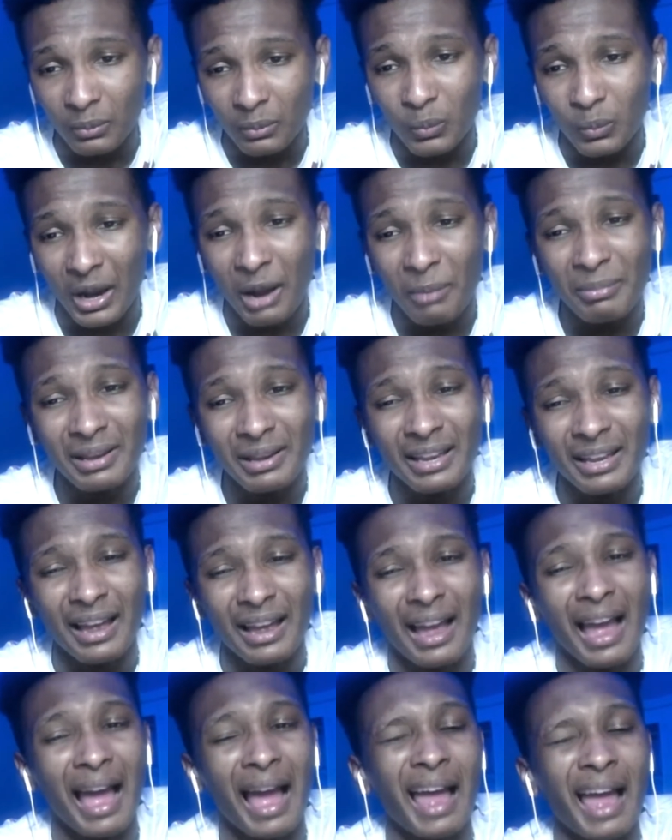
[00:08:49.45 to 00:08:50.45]
How
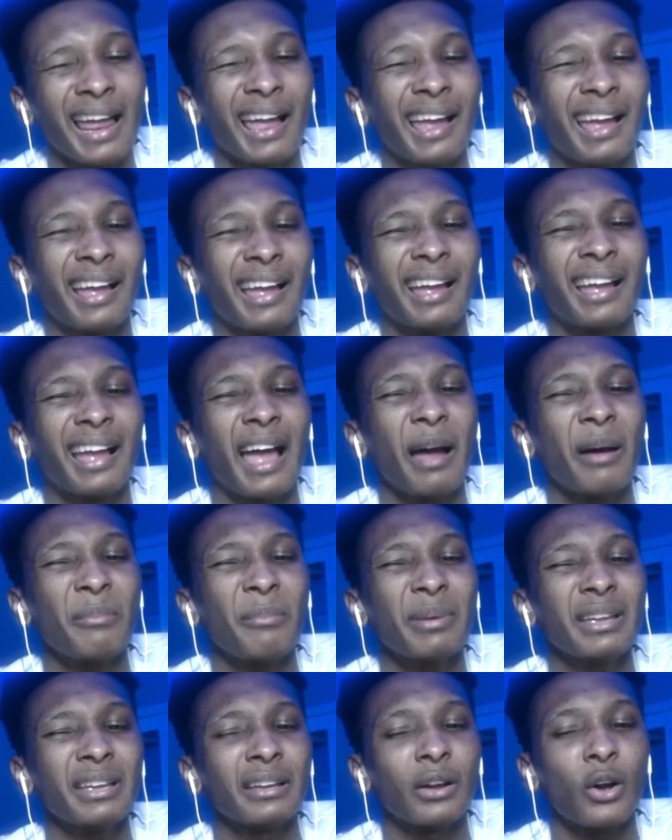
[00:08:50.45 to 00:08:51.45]

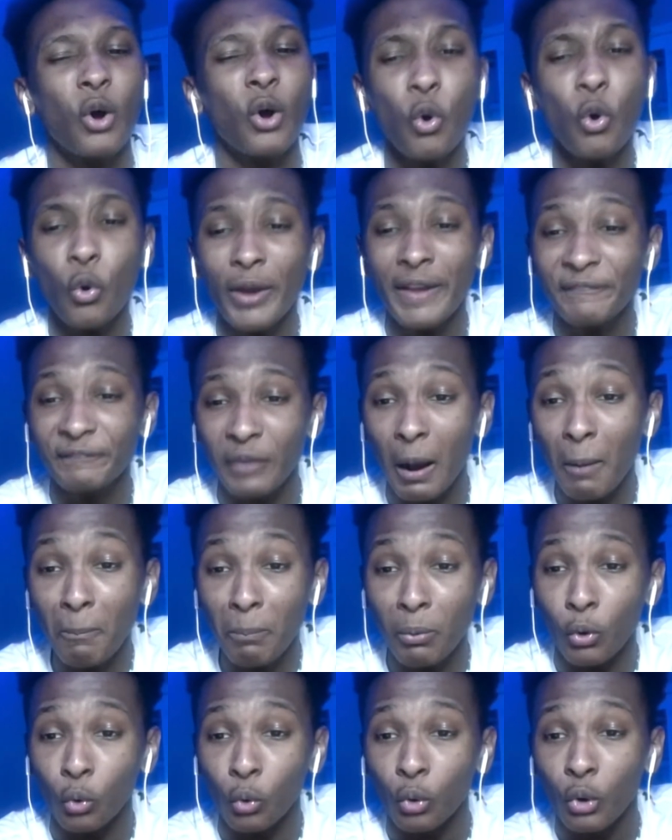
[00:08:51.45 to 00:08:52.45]
many? Oh, he
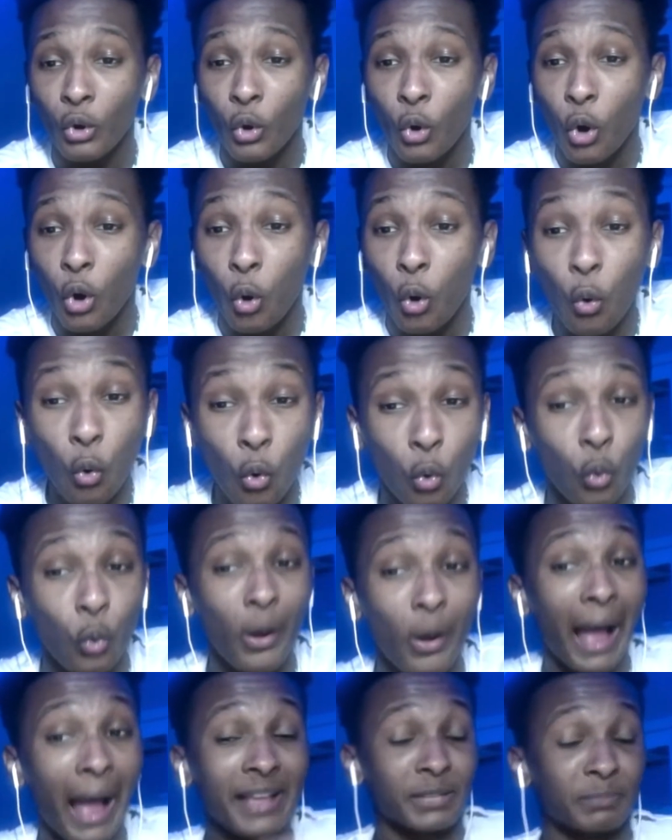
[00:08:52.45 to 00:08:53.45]
fumbled.
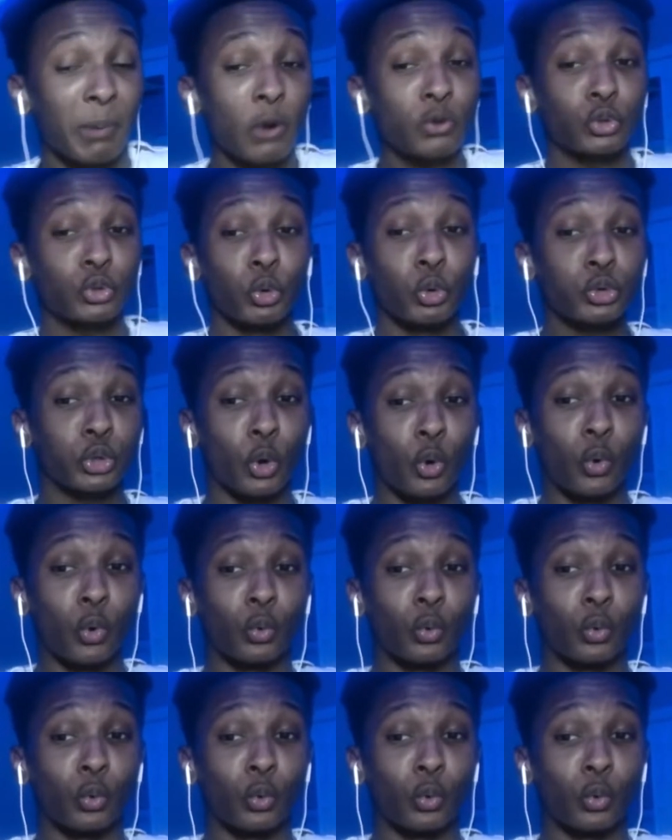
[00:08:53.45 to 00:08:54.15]
I spoke too soon.